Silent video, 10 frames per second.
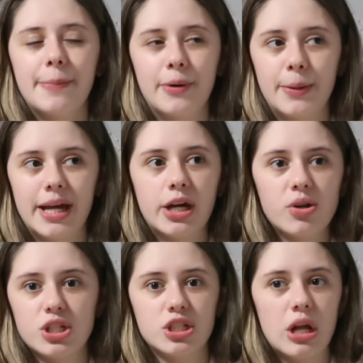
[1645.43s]
One of my
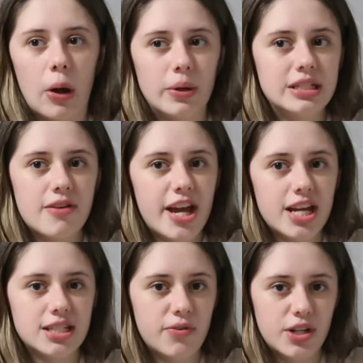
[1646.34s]
coaches is always giving
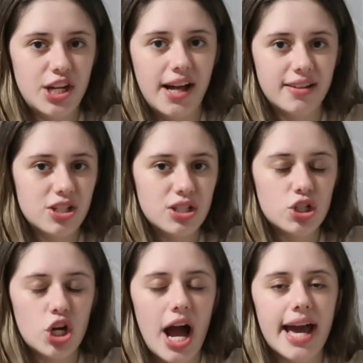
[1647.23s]
us different challenges
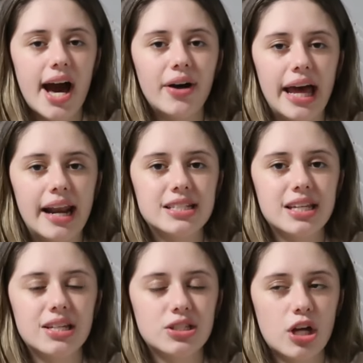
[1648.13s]
to try out, and it's
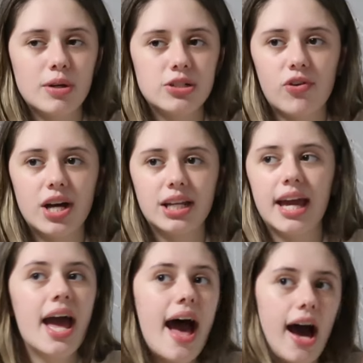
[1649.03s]
like so much fun.
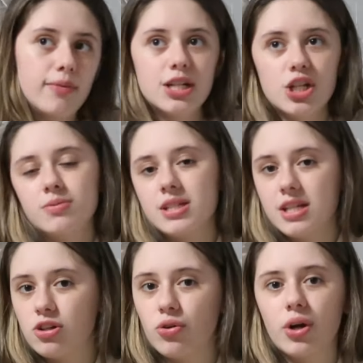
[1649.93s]
Like, how many jumps can
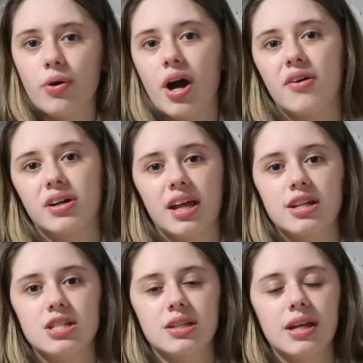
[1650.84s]
you do in a row? Or
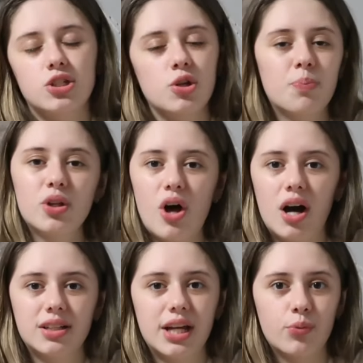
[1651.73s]
like just like super
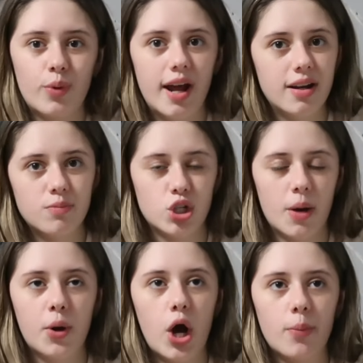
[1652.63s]
long, like random
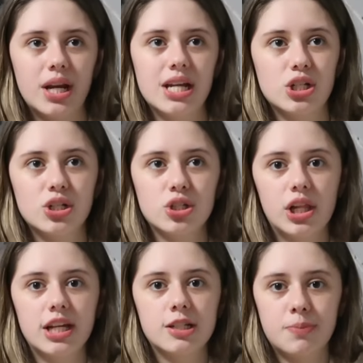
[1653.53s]
jump combinations or
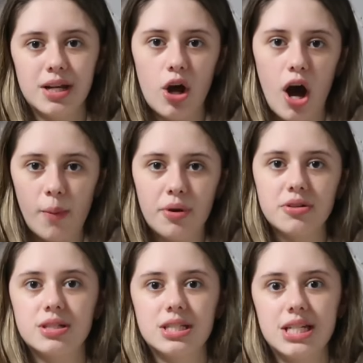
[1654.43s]
like spin
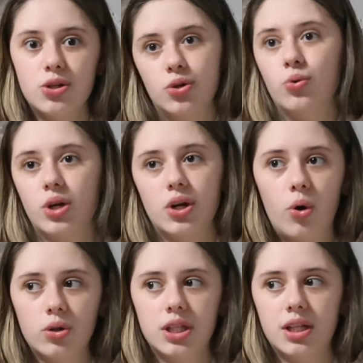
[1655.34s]
combos, seeing who can
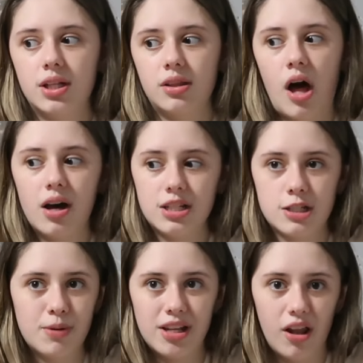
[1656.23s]
hold the long,
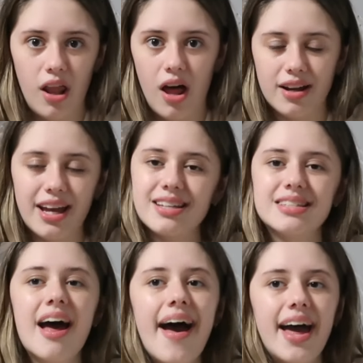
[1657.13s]
spin the
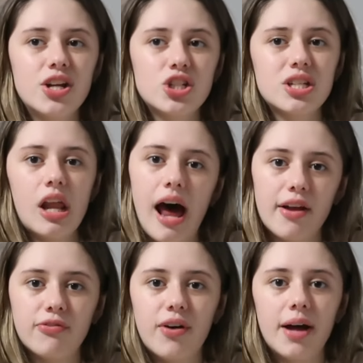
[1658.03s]
longest. And it's just a
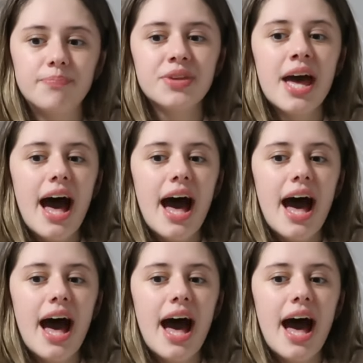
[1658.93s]
lot of fun.